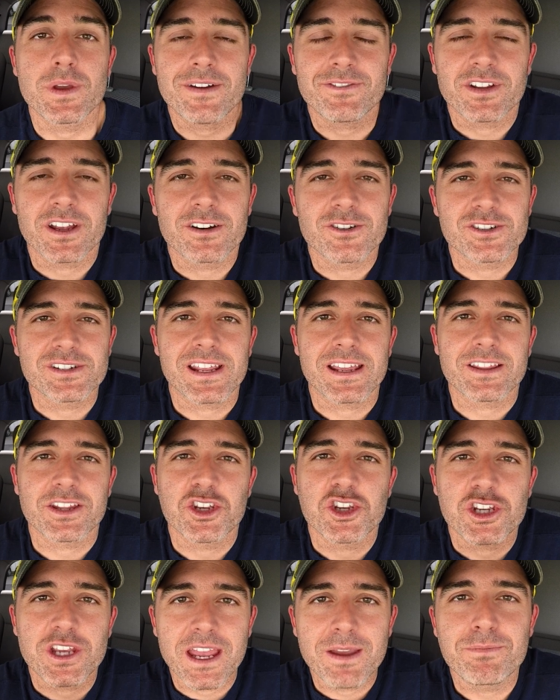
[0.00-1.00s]
You have to understand the
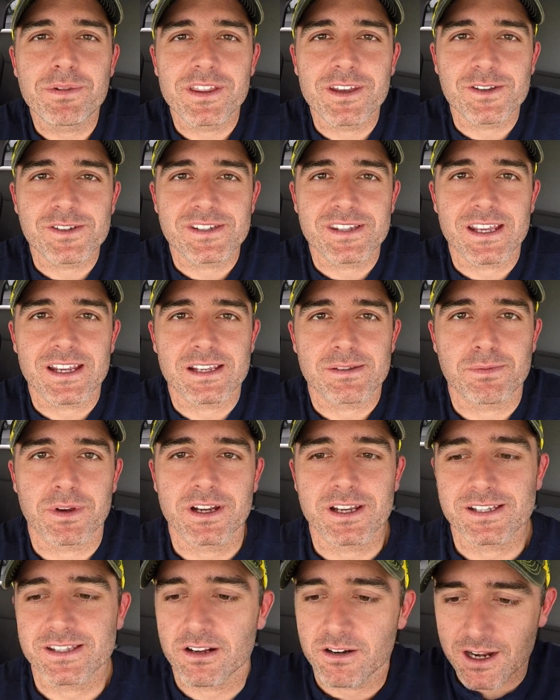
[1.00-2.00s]
shape of those things,
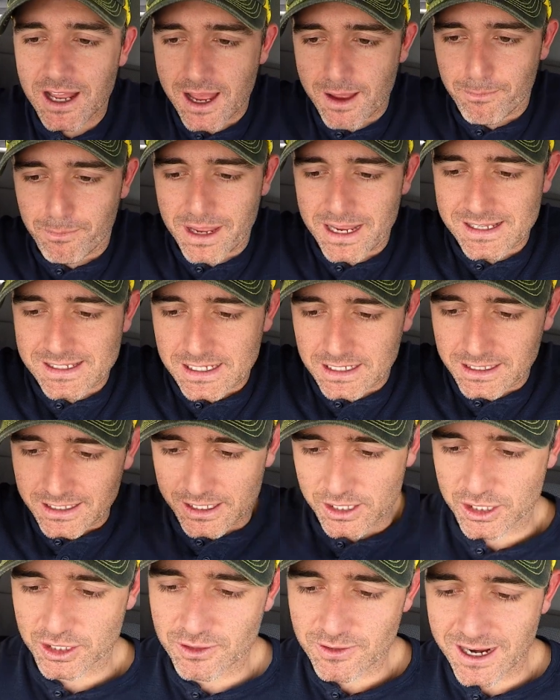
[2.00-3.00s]
because they're not basically
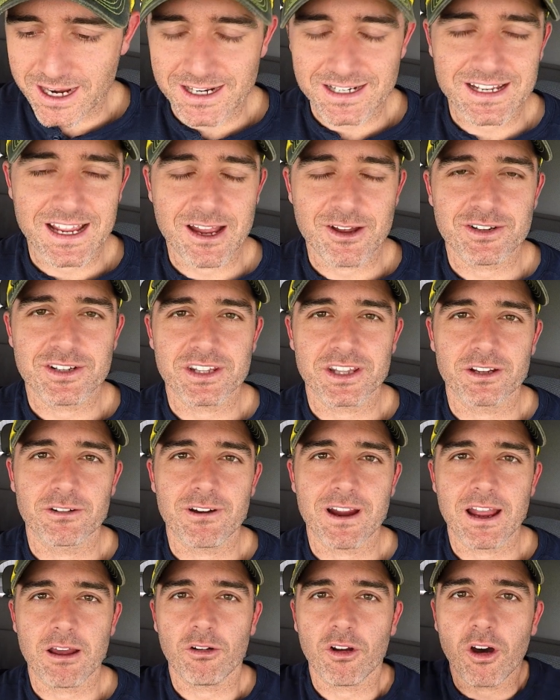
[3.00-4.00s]
straight down to the
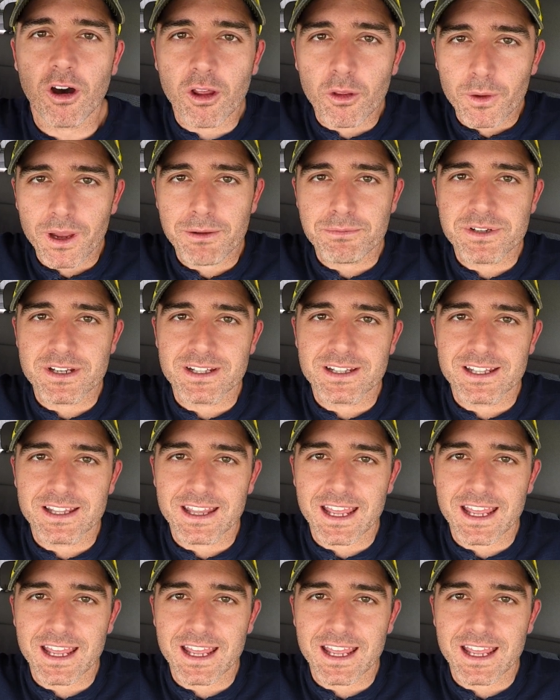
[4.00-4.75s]
ground all the way up into